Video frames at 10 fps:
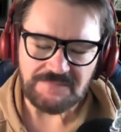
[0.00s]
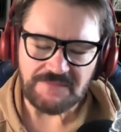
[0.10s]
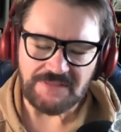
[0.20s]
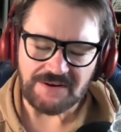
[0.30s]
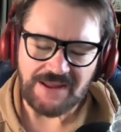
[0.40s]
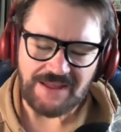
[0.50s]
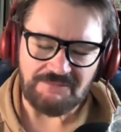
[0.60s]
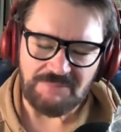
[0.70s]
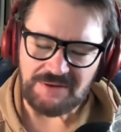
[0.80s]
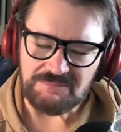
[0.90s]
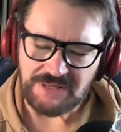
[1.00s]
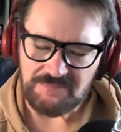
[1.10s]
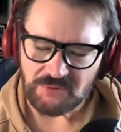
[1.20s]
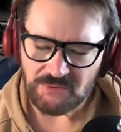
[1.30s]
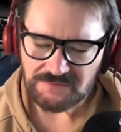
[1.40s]
There have been
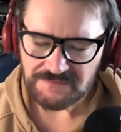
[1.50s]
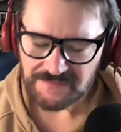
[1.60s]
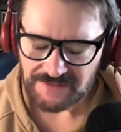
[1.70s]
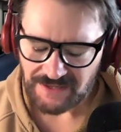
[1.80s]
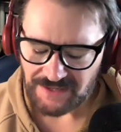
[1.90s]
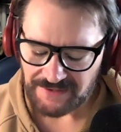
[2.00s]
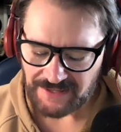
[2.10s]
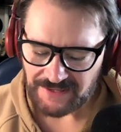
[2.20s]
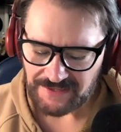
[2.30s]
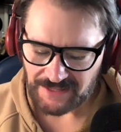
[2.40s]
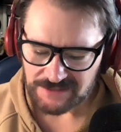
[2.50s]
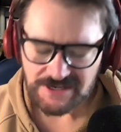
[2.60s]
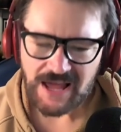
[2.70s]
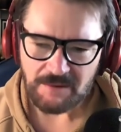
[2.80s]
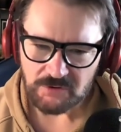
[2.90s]
people, and
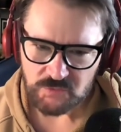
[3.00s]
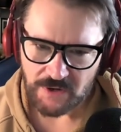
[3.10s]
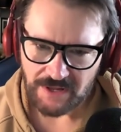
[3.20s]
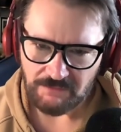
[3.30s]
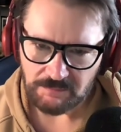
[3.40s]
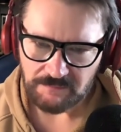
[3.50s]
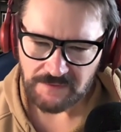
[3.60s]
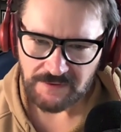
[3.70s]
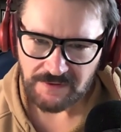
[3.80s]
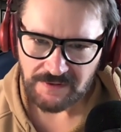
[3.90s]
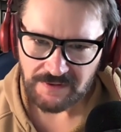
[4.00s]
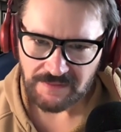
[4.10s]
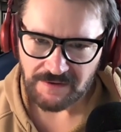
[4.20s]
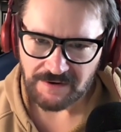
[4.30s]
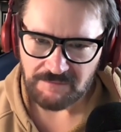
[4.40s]
Excalibur's one of them.
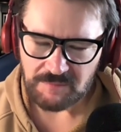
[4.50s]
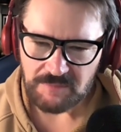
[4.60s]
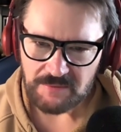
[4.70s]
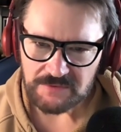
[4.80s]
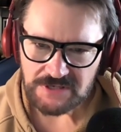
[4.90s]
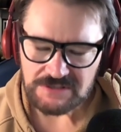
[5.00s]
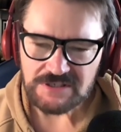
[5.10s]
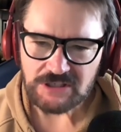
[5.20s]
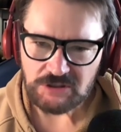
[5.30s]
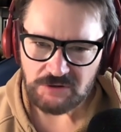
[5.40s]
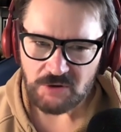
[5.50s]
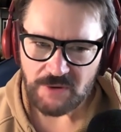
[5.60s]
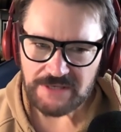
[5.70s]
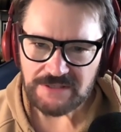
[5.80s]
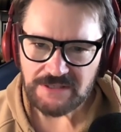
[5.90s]
There have been people that says, you know
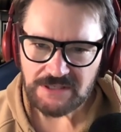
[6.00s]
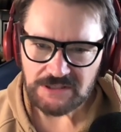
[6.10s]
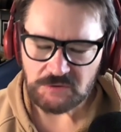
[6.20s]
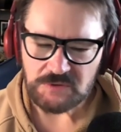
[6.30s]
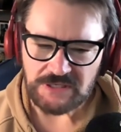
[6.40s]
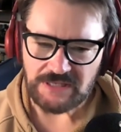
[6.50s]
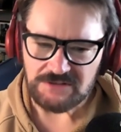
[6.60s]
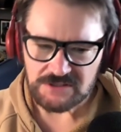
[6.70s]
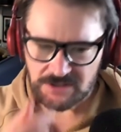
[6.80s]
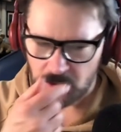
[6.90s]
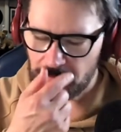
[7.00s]
what? You need just to go